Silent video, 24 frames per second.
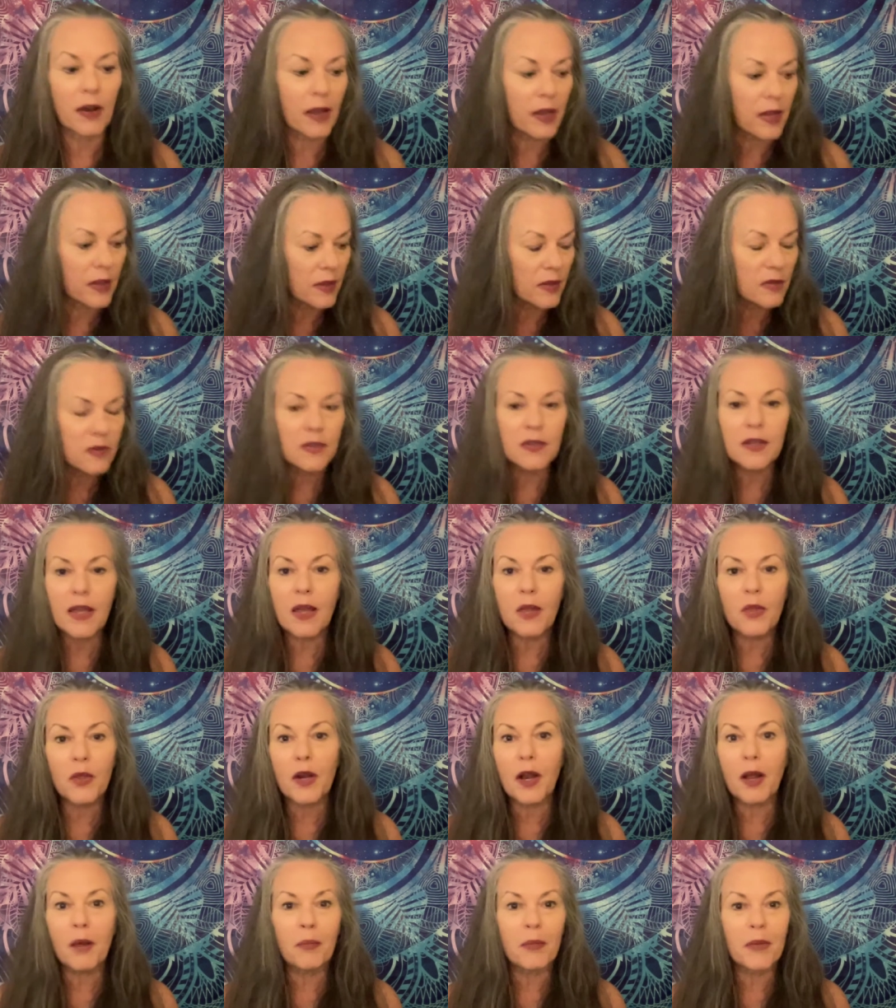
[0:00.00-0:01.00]
I can't say
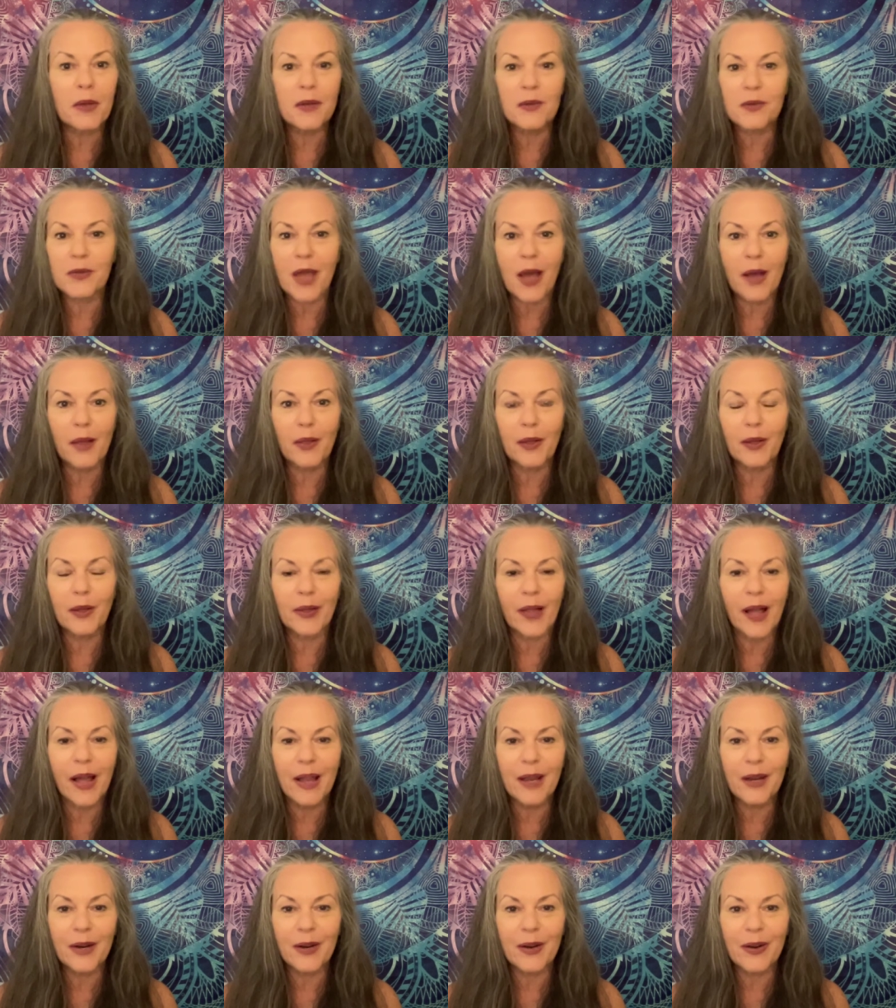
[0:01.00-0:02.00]
that I'm exactly
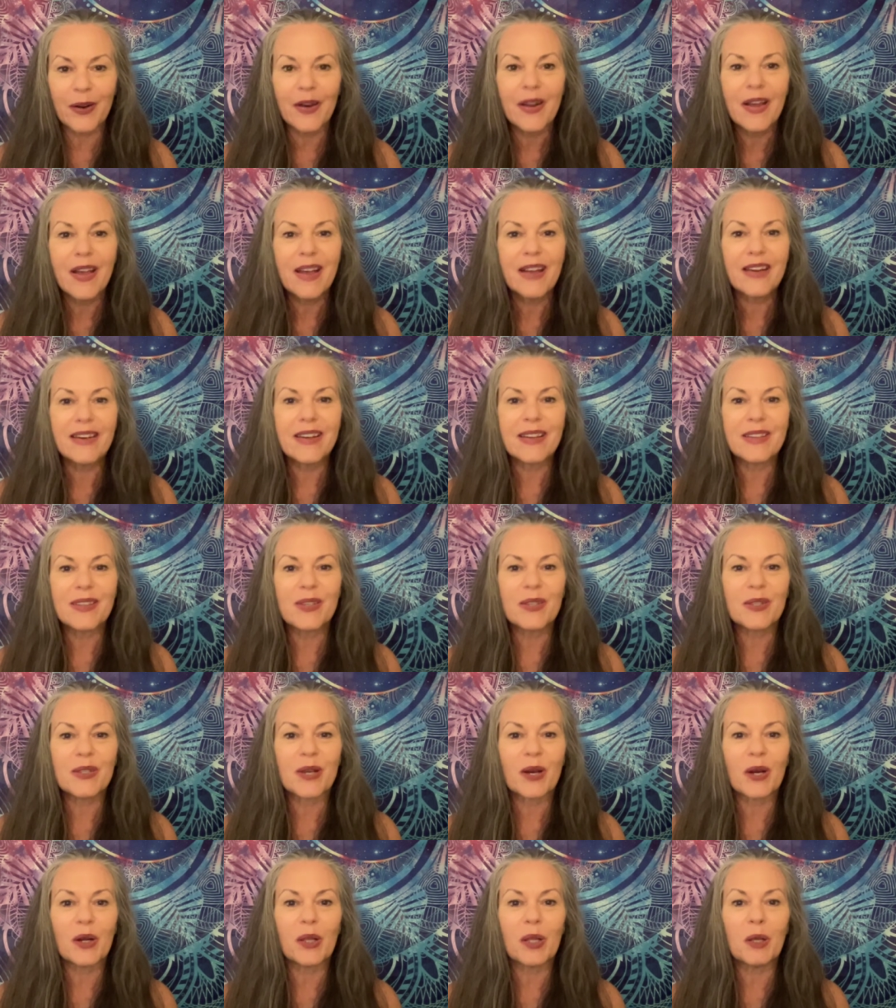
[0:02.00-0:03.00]
like her
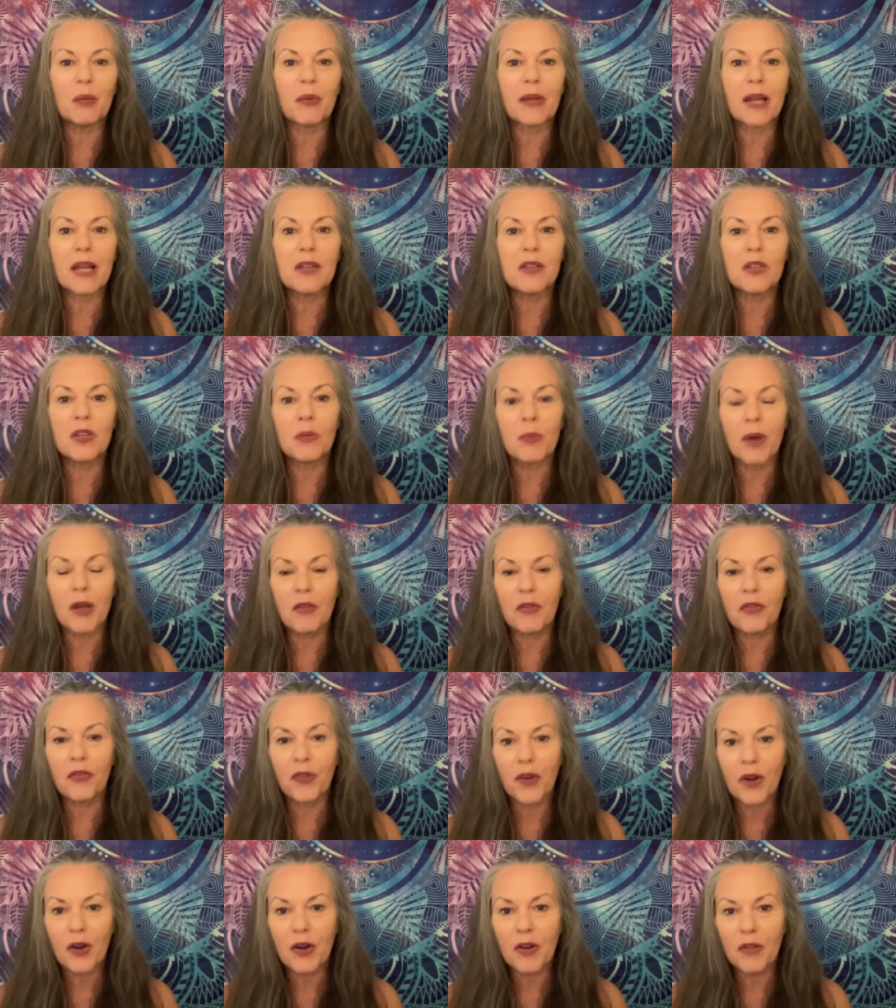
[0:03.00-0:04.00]
necessarily, but I do my
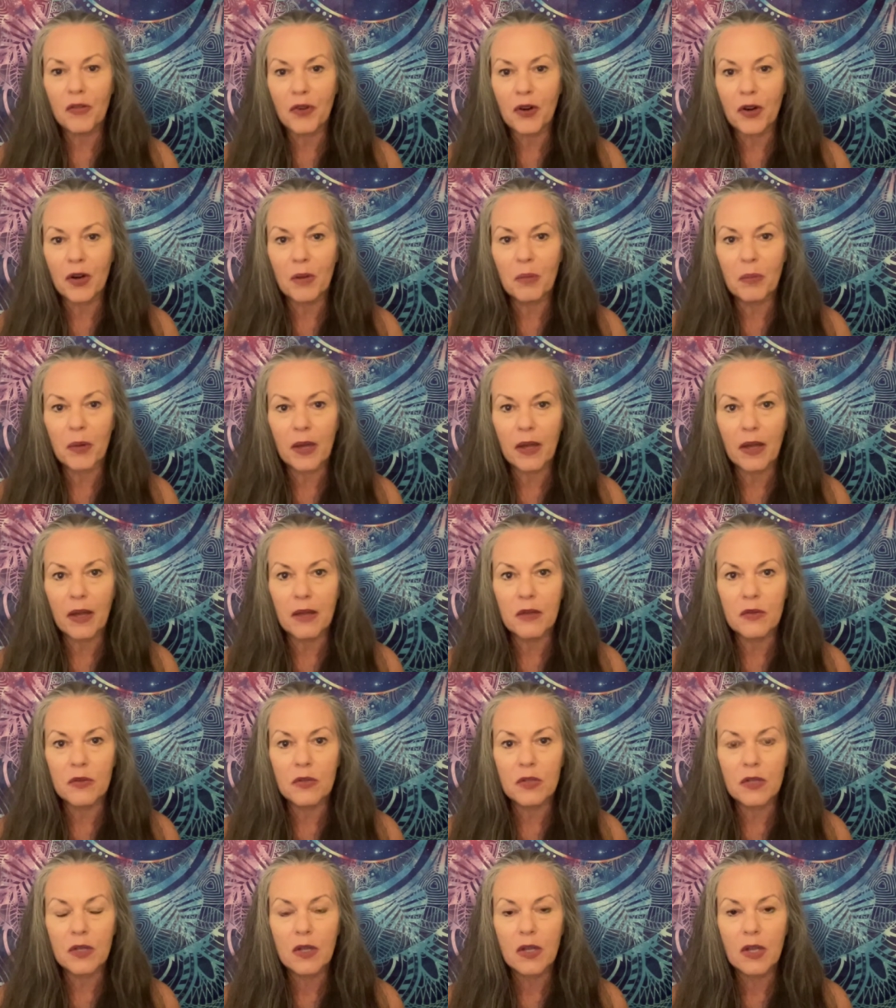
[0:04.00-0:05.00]
very, very
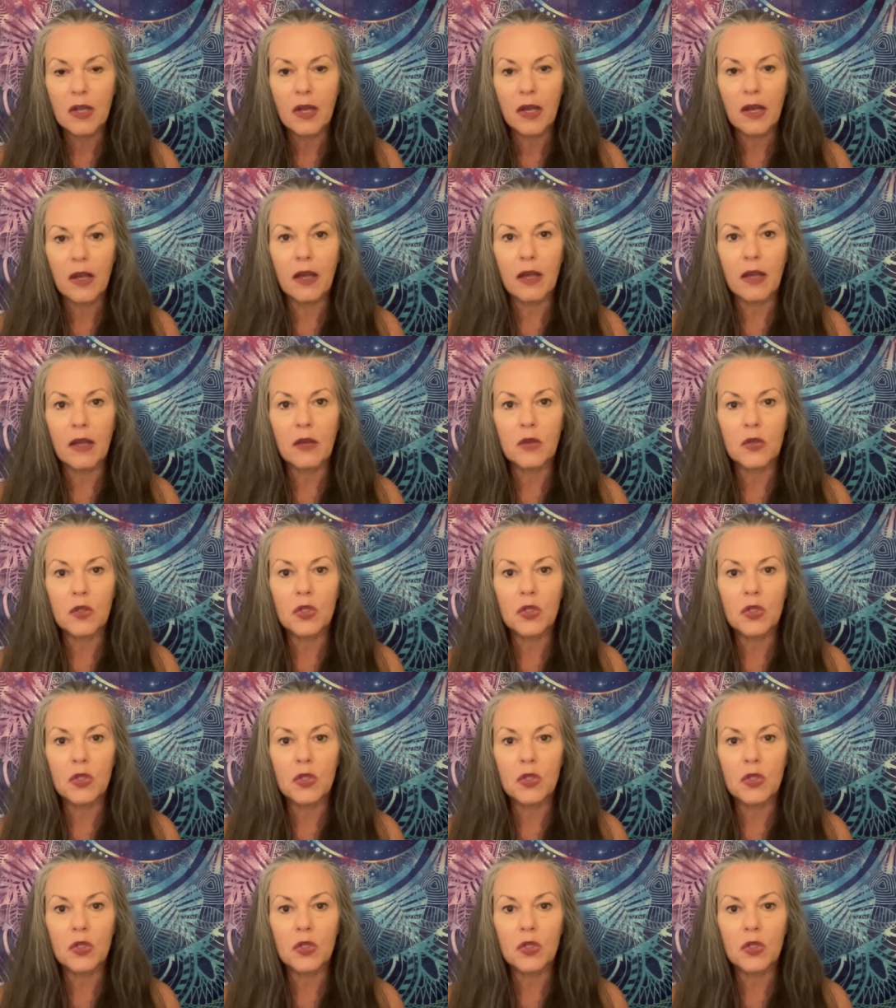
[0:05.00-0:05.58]
best uh,